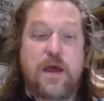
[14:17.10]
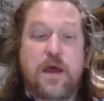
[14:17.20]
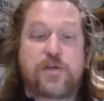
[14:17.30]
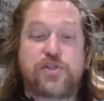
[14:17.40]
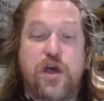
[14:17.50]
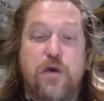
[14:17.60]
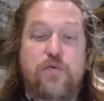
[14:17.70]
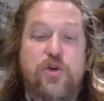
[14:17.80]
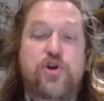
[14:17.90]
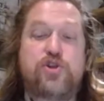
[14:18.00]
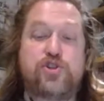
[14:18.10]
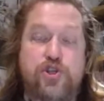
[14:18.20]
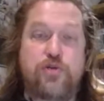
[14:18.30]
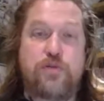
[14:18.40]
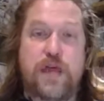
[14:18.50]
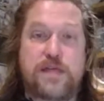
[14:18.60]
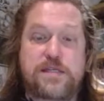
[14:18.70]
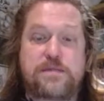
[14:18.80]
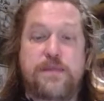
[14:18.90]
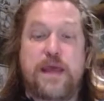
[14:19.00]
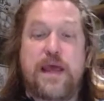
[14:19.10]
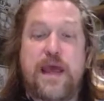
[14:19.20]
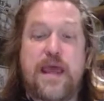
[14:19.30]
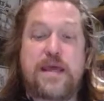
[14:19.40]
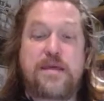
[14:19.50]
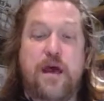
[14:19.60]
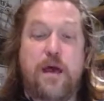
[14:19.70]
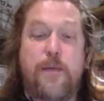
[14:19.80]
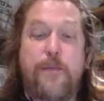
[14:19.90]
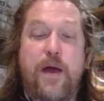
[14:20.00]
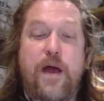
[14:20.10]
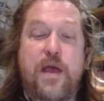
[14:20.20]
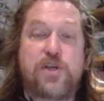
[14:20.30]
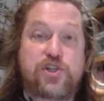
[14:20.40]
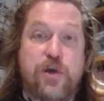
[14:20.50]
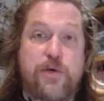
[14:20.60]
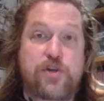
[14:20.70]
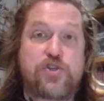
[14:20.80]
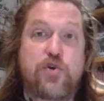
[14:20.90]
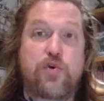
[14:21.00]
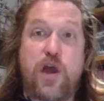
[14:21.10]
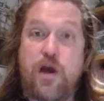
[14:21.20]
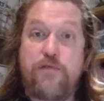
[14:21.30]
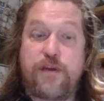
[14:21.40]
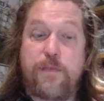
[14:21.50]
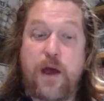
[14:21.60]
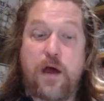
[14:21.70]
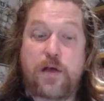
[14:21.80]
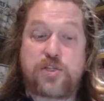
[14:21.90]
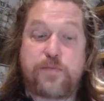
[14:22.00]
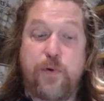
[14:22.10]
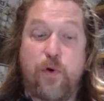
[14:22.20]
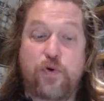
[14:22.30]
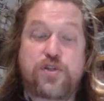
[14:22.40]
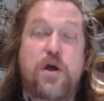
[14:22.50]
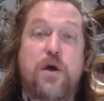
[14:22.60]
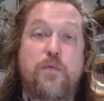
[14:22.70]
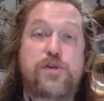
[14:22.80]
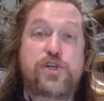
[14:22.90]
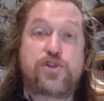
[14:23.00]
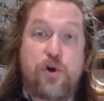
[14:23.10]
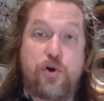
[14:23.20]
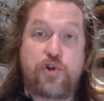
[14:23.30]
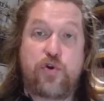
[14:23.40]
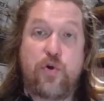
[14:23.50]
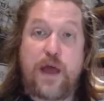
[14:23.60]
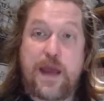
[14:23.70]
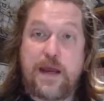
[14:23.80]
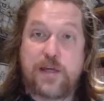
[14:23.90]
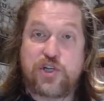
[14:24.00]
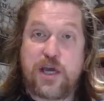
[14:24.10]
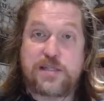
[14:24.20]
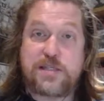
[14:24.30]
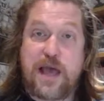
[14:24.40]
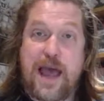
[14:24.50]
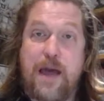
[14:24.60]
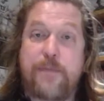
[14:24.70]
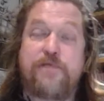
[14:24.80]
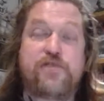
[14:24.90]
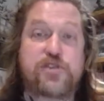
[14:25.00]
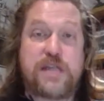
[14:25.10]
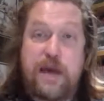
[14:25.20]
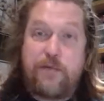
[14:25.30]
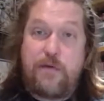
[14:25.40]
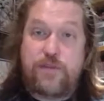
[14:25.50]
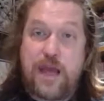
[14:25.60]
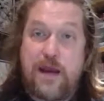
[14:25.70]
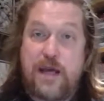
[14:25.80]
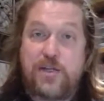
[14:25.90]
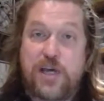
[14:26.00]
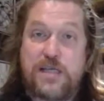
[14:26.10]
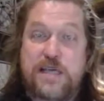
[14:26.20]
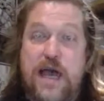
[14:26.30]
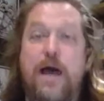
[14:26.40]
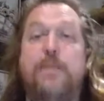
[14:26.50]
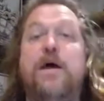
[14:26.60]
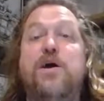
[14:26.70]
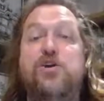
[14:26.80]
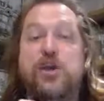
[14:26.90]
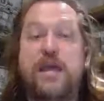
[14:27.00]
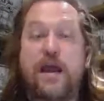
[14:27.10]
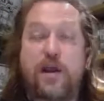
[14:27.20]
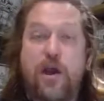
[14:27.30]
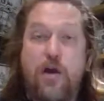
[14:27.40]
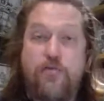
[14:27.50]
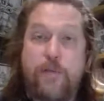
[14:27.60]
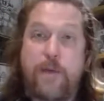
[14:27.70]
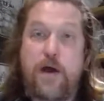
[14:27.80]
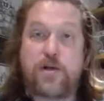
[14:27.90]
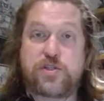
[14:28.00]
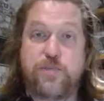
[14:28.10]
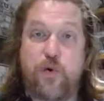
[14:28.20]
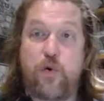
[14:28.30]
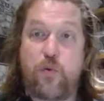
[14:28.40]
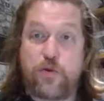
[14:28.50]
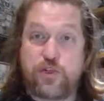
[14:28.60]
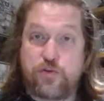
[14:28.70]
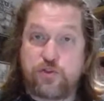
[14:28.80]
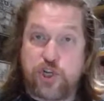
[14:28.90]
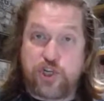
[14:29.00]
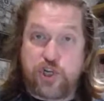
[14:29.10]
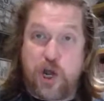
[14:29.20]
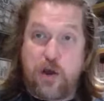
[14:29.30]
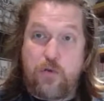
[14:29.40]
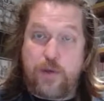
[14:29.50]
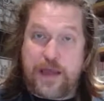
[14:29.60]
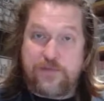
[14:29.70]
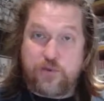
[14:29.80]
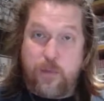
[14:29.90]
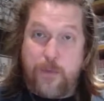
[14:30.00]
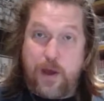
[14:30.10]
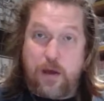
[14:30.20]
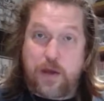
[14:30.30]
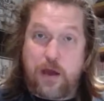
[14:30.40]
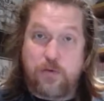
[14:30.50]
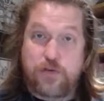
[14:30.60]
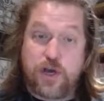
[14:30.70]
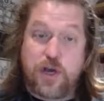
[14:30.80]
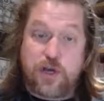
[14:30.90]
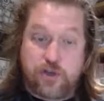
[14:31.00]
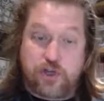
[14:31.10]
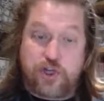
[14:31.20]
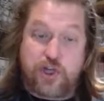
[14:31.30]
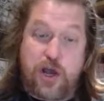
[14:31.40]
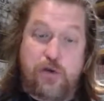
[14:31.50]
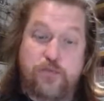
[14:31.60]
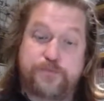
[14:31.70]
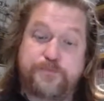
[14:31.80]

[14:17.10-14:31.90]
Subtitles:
So you can do this either by showing us your COVID passport, which is on your NHS app. If you just download the NHS app, you can get a COVID passport, which you just show, gives you a barcode, you just show